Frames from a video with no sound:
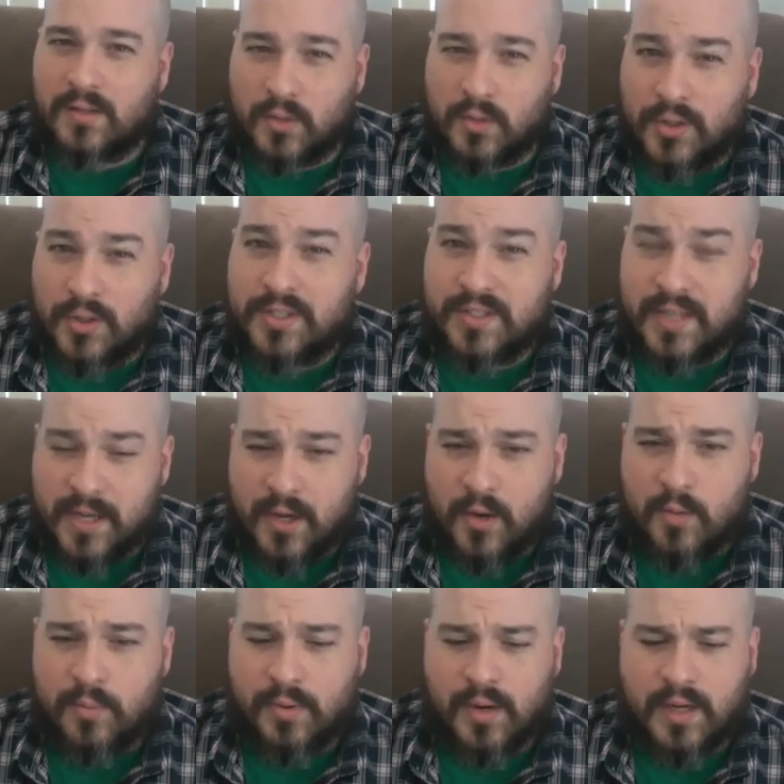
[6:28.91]
learn as I
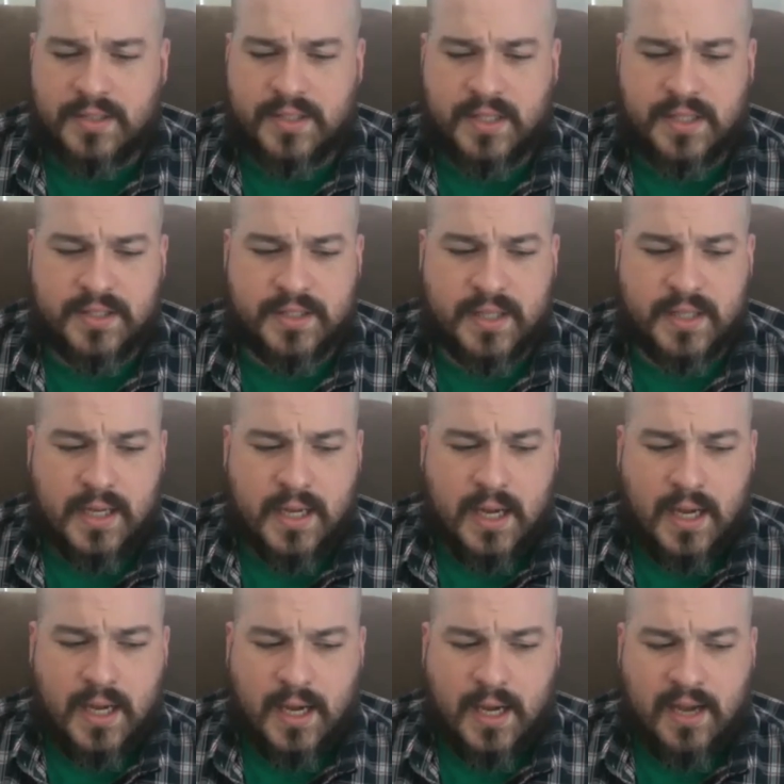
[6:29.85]
go process.
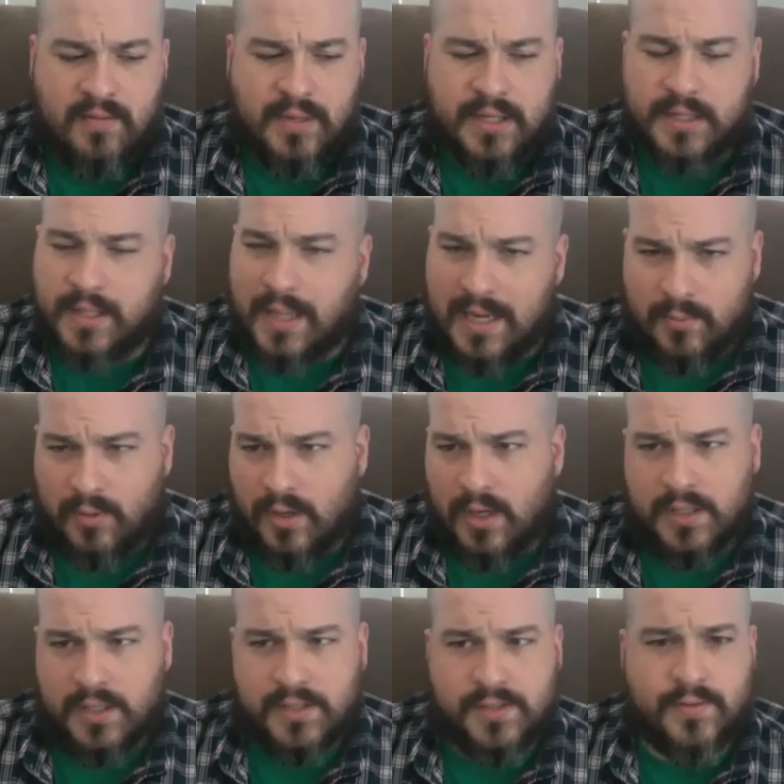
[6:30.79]
I've been in
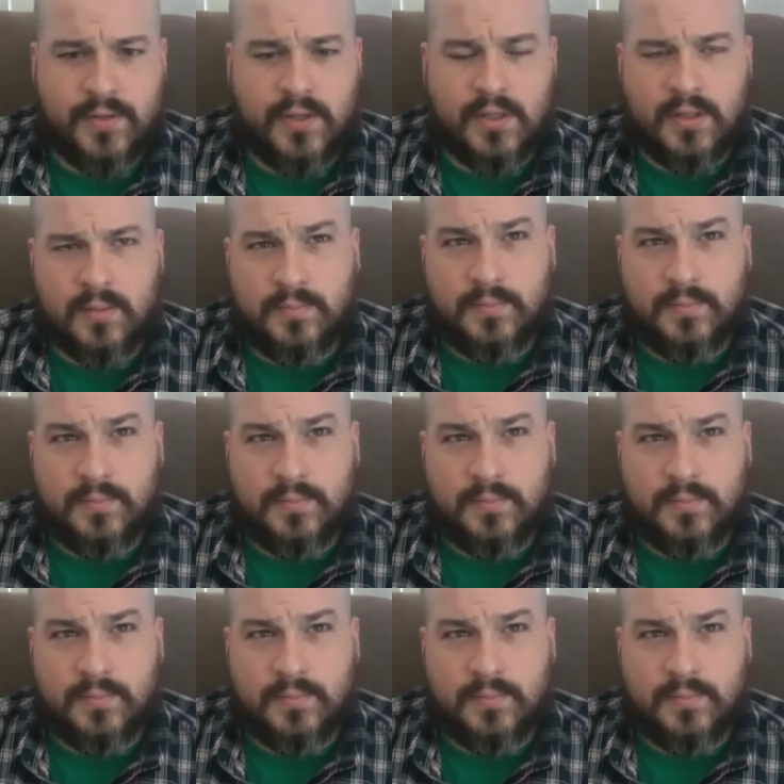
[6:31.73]
libraries for